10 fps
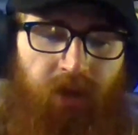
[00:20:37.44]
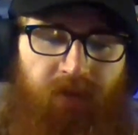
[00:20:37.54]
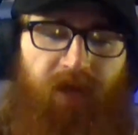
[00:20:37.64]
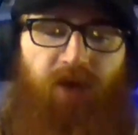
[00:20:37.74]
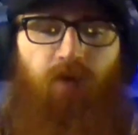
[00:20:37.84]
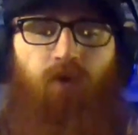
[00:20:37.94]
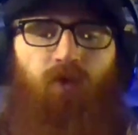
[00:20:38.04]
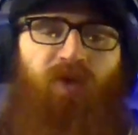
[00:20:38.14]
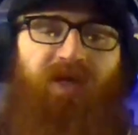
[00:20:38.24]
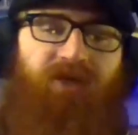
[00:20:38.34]
Now,
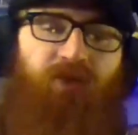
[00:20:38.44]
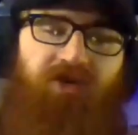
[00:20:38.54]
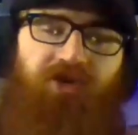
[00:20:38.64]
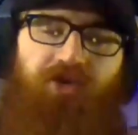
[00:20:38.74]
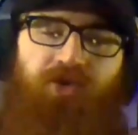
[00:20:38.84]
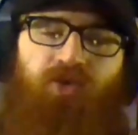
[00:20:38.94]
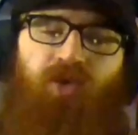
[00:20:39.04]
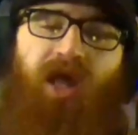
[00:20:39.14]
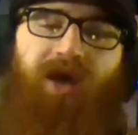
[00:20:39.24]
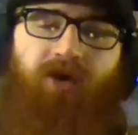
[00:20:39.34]
we switch to
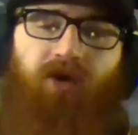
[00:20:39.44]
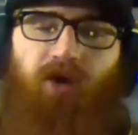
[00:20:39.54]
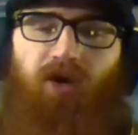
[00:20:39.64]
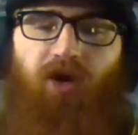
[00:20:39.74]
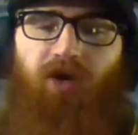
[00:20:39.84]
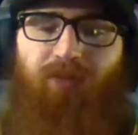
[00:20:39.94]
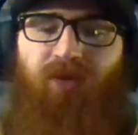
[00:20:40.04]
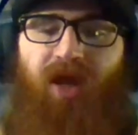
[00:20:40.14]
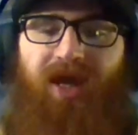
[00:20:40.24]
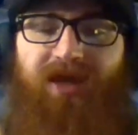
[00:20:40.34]
later on a
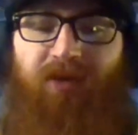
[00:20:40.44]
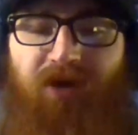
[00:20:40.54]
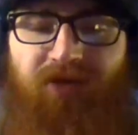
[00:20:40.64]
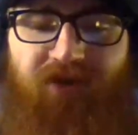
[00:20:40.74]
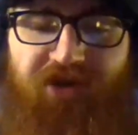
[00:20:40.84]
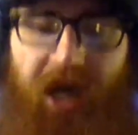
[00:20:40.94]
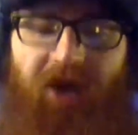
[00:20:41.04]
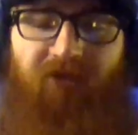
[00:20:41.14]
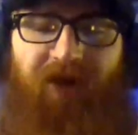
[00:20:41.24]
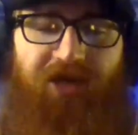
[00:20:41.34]
plane above the Chow
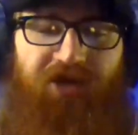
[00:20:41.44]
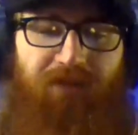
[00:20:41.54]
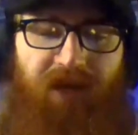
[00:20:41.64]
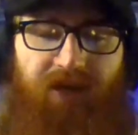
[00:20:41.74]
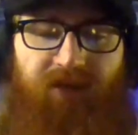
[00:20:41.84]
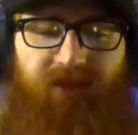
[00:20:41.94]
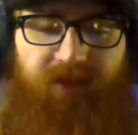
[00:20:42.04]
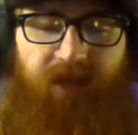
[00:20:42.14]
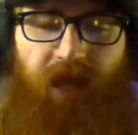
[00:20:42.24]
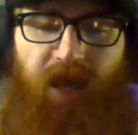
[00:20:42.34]
faction
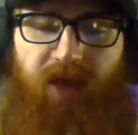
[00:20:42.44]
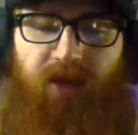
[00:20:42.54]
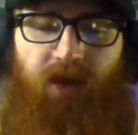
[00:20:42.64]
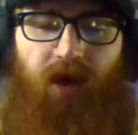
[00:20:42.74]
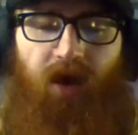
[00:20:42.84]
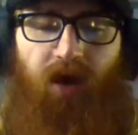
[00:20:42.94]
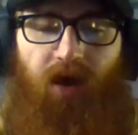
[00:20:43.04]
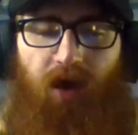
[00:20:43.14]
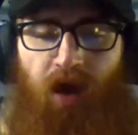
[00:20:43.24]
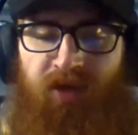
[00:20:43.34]
base, and
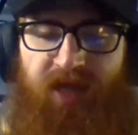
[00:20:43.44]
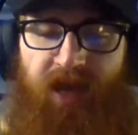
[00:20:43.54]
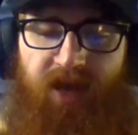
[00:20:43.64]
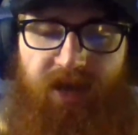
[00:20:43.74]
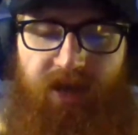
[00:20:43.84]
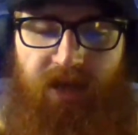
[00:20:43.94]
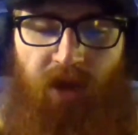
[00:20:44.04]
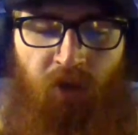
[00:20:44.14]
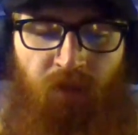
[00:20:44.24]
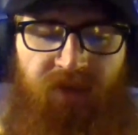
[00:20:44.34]
Antani
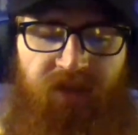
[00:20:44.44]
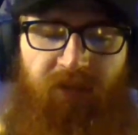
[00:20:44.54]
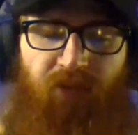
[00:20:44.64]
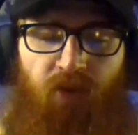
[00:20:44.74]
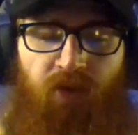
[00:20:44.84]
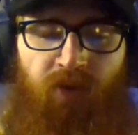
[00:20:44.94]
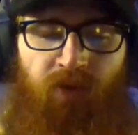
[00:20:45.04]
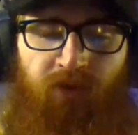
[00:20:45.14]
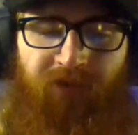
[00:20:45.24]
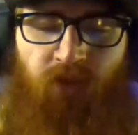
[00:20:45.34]
opens a
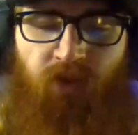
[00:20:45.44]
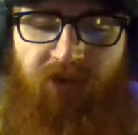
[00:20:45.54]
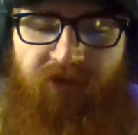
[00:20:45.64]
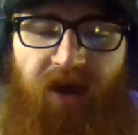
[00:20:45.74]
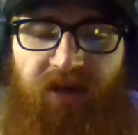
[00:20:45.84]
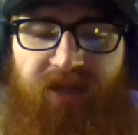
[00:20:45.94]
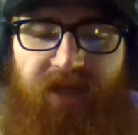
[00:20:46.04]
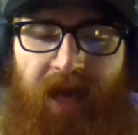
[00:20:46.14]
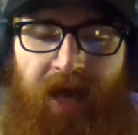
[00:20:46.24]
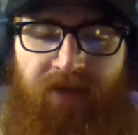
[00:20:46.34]
portal for Fox and
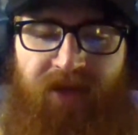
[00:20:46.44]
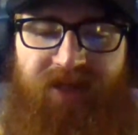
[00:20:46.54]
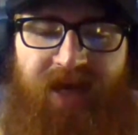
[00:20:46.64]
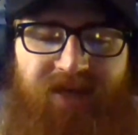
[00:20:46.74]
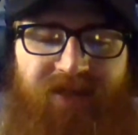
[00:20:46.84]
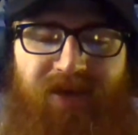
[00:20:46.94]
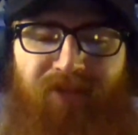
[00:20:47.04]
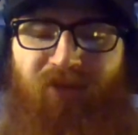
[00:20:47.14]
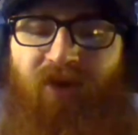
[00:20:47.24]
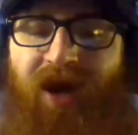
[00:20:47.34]
Cat that takes them
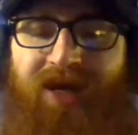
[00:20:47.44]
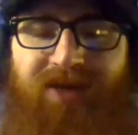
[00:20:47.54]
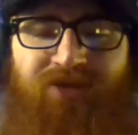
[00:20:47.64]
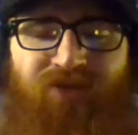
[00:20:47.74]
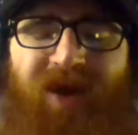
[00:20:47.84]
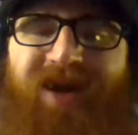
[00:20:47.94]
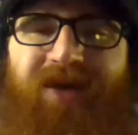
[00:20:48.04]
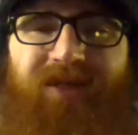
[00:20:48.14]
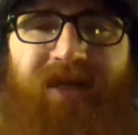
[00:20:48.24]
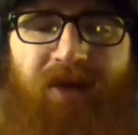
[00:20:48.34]
right
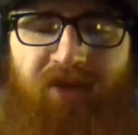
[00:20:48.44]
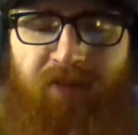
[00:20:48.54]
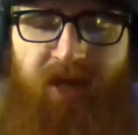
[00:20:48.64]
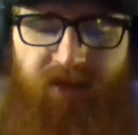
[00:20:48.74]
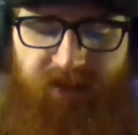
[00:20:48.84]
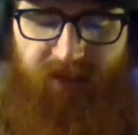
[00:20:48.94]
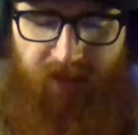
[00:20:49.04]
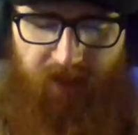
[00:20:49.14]
outside the base.